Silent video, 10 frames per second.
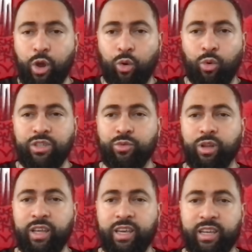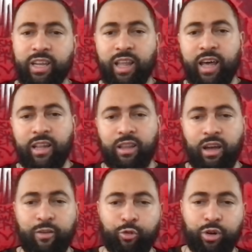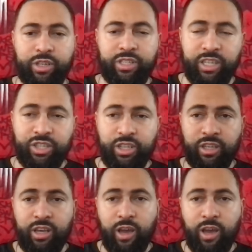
wasn't really getting a lot of love or attention.